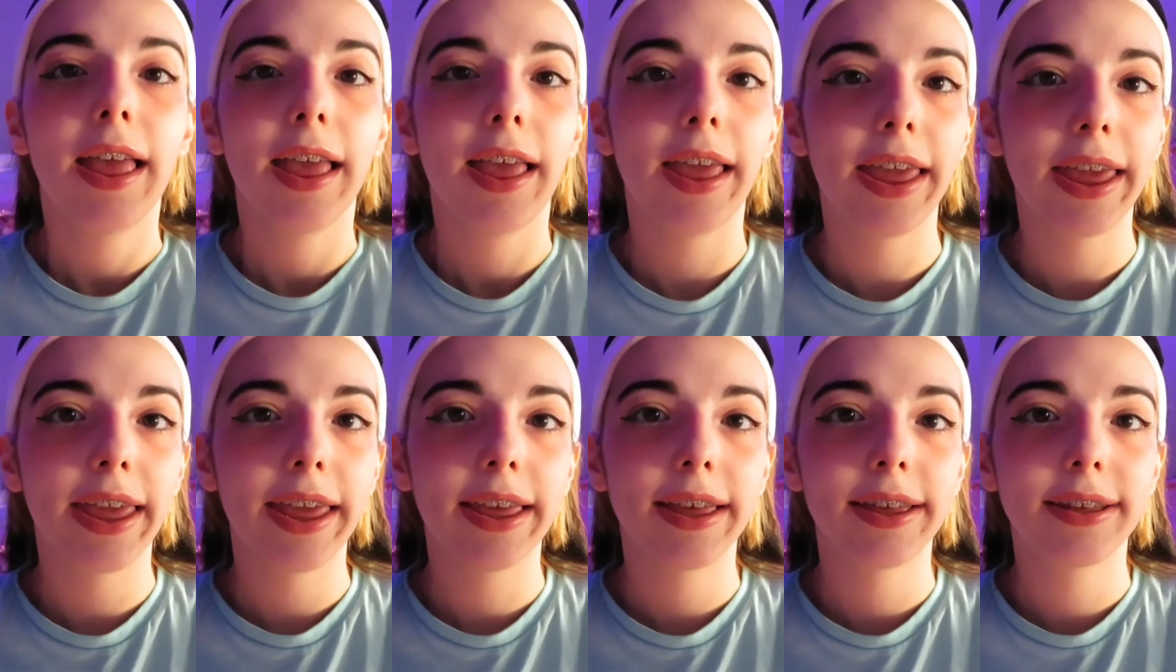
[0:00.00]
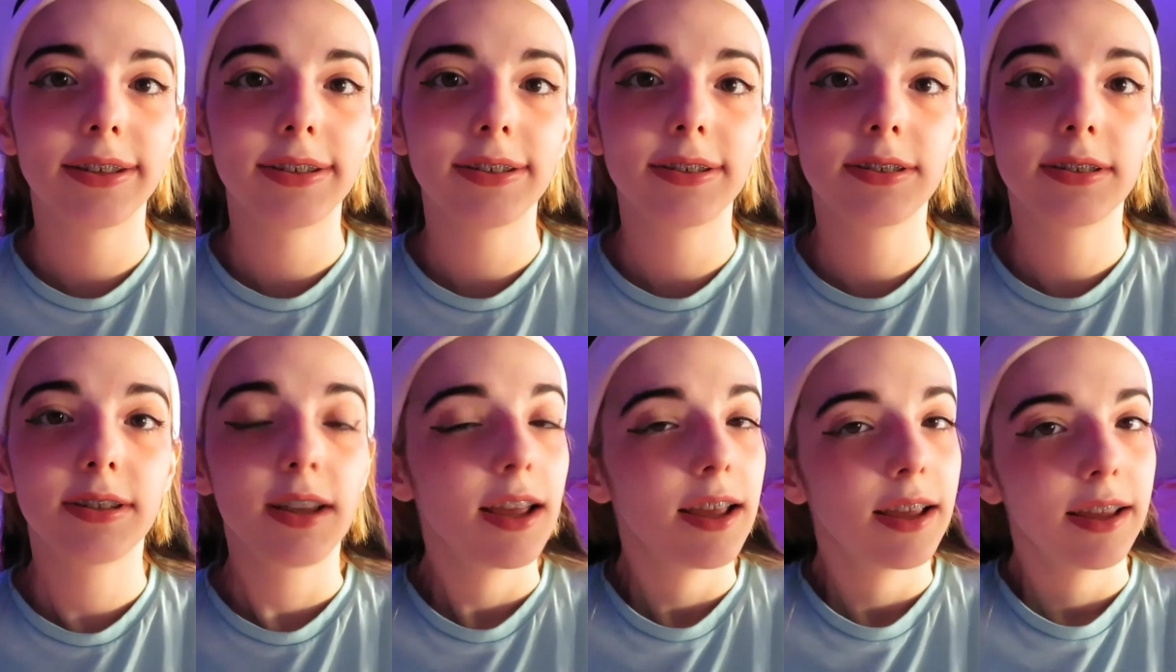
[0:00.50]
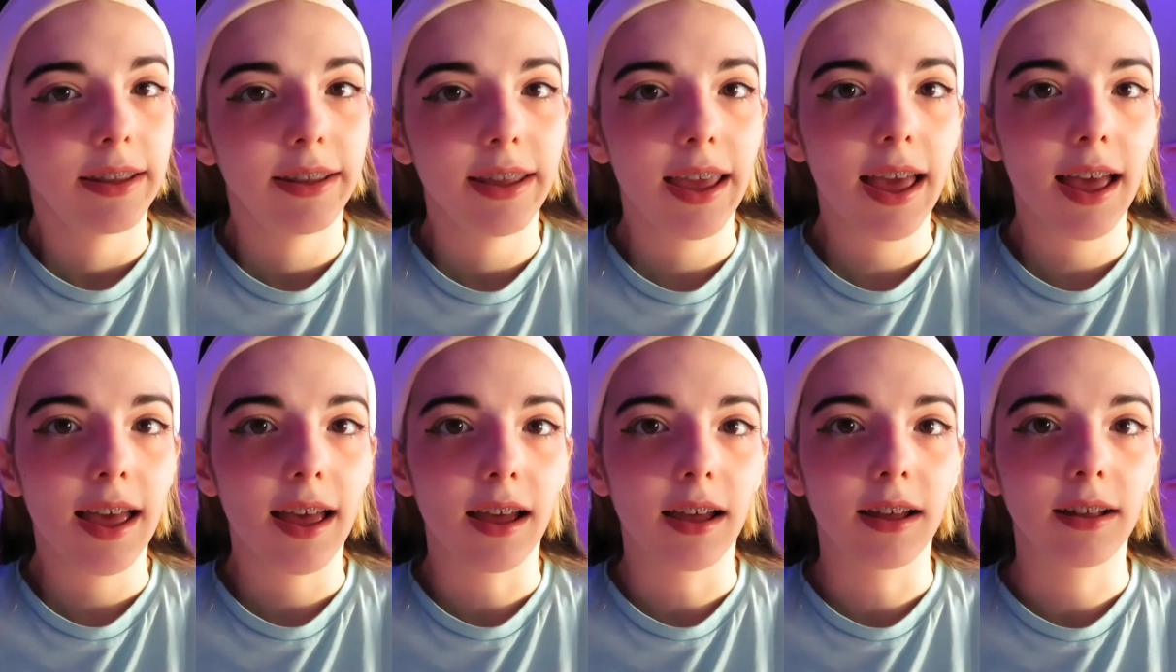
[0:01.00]
And
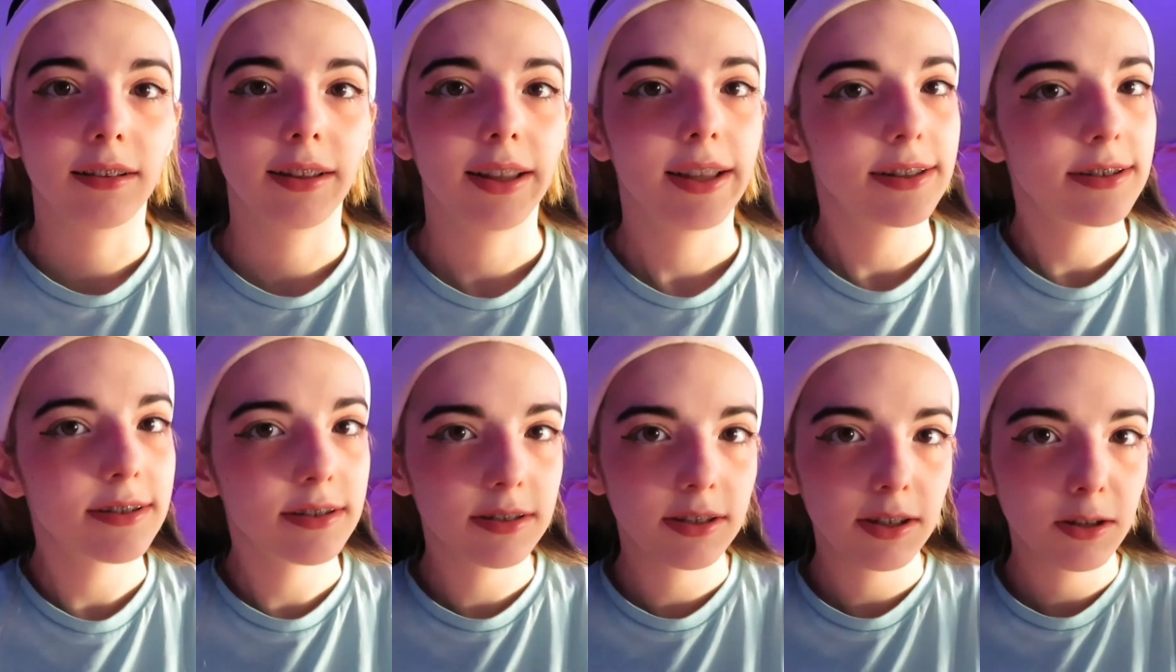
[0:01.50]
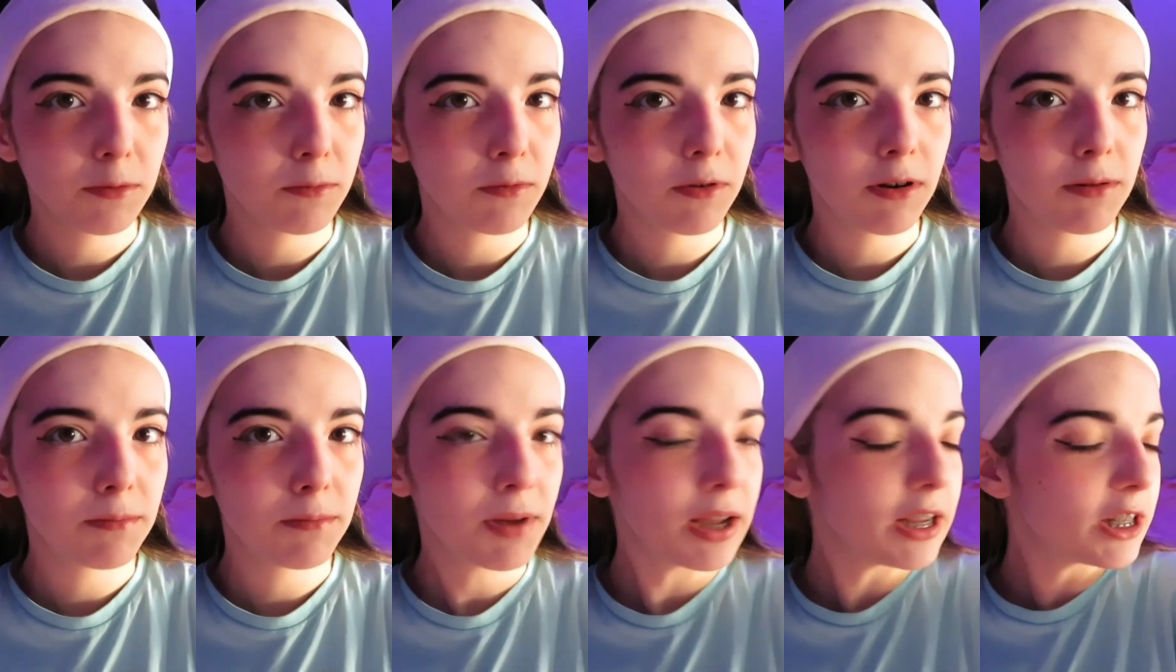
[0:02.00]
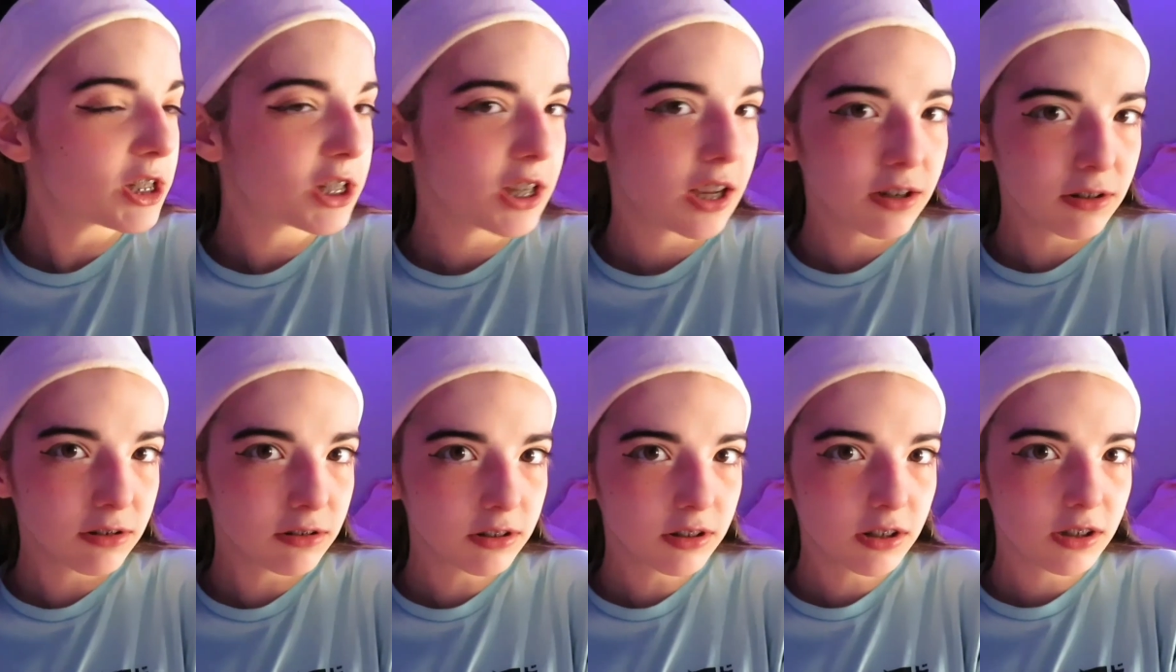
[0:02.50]
yeah, let's see where my
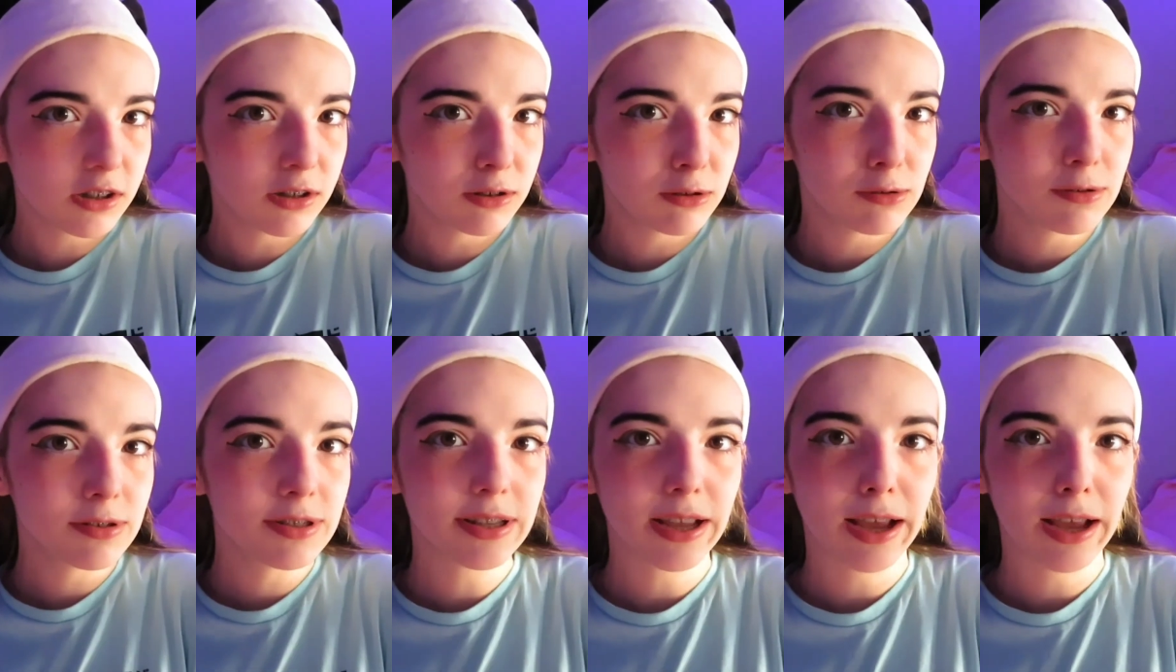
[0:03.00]
channel goes.